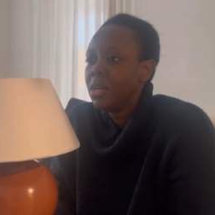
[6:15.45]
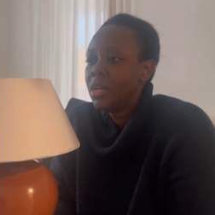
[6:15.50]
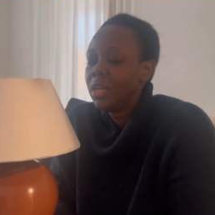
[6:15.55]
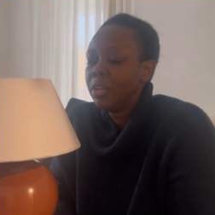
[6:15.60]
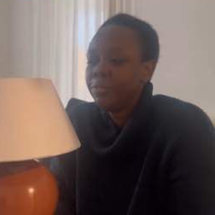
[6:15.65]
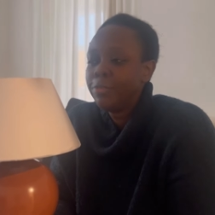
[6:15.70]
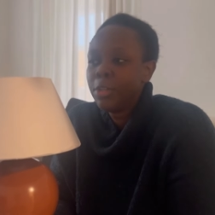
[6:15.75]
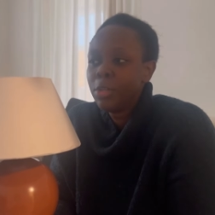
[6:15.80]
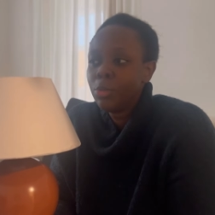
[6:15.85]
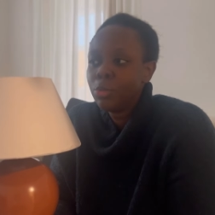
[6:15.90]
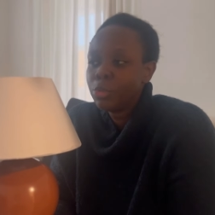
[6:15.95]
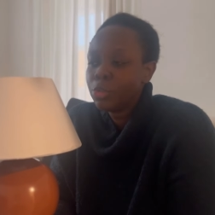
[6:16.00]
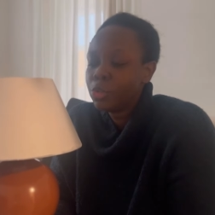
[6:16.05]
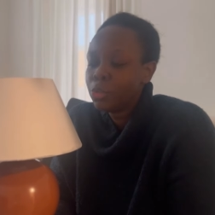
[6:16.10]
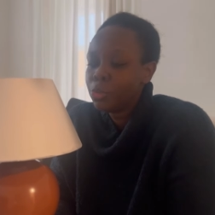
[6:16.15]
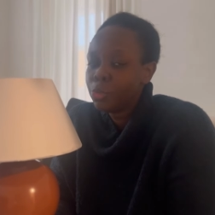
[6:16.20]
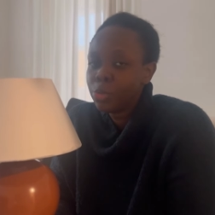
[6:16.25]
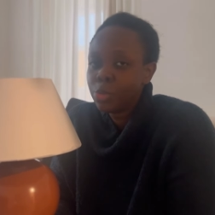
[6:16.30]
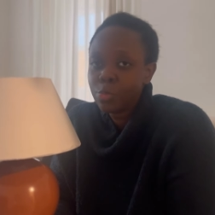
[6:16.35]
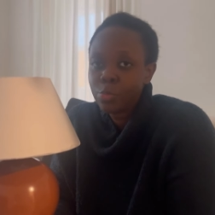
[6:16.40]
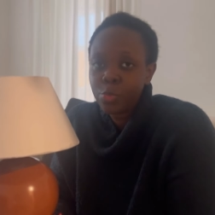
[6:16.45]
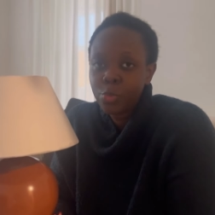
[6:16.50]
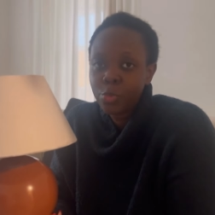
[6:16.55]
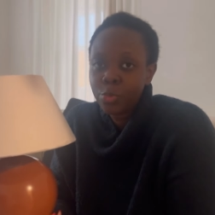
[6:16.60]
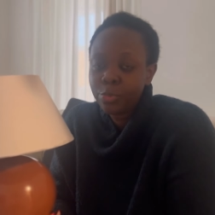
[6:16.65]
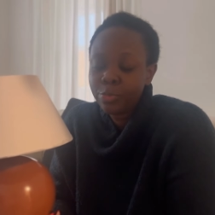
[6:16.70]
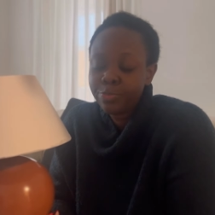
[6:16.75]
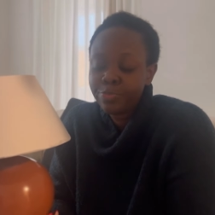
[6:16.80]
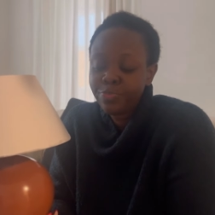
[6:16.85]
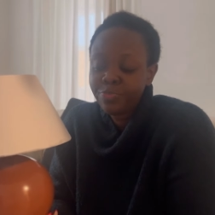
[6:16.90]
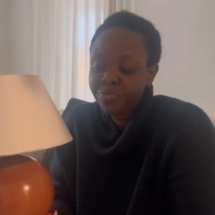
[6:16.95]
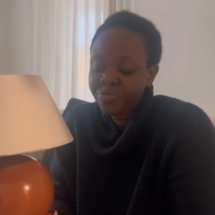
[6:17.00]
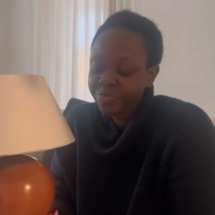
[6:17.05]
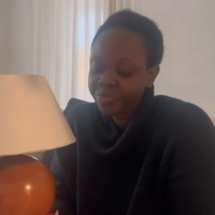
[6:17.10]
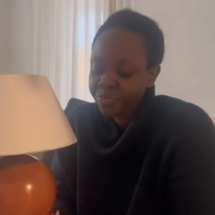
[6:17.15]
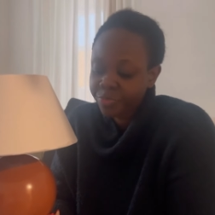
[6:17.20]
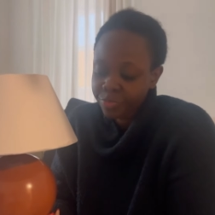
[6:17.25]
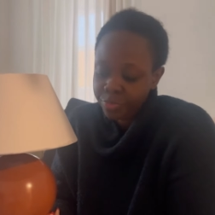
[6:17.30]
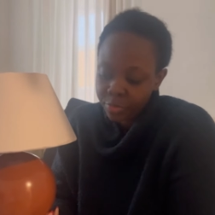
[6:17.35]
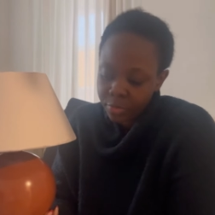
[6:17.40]
if it looks too small,
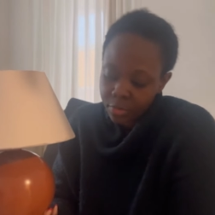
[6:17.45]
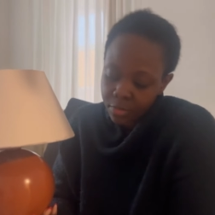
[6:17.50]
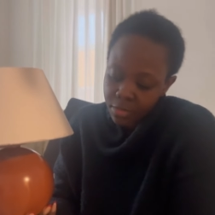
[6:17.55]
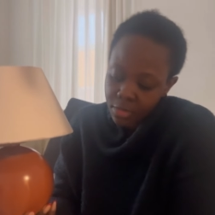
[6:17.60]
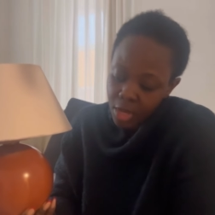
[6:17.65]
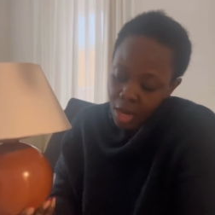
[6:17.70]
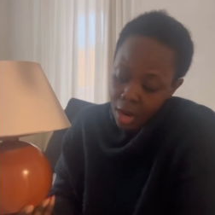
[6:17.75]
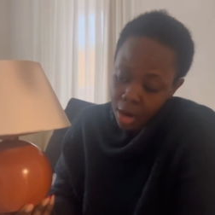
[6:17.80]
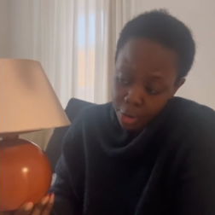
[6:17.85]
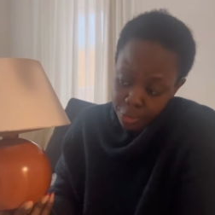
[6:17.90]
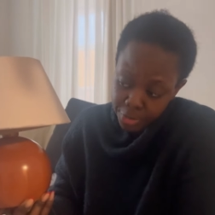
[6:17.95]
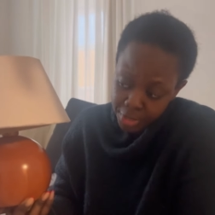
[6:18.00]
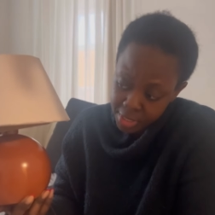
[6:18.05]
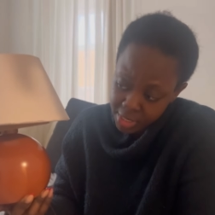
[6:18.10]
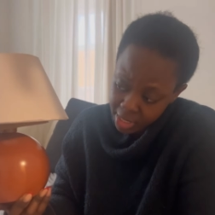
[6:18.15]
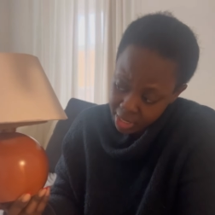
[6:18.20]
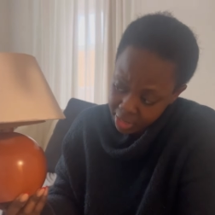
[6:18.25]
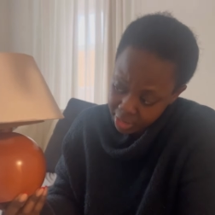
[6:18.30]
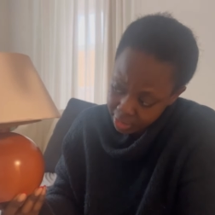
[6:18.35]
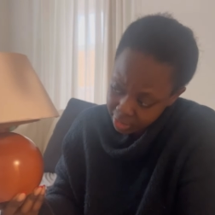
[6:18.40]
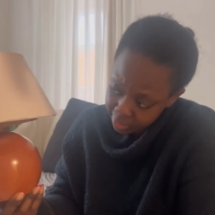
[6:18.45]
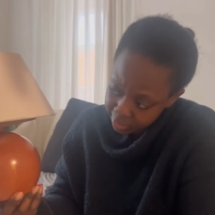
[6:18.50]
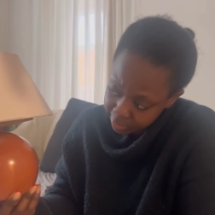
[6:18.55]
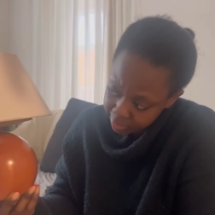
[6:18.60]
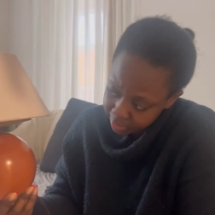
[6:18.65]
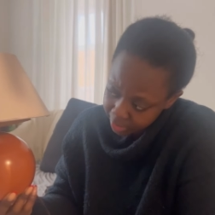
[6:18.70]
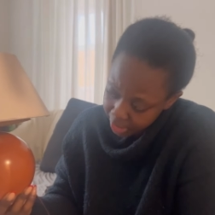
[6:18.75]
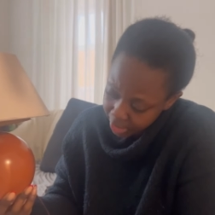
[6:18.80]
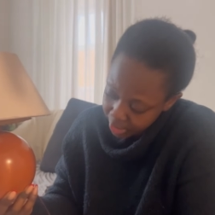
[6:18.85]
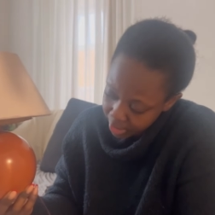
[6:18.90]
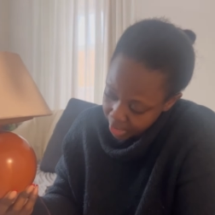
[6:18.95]
I'll return it and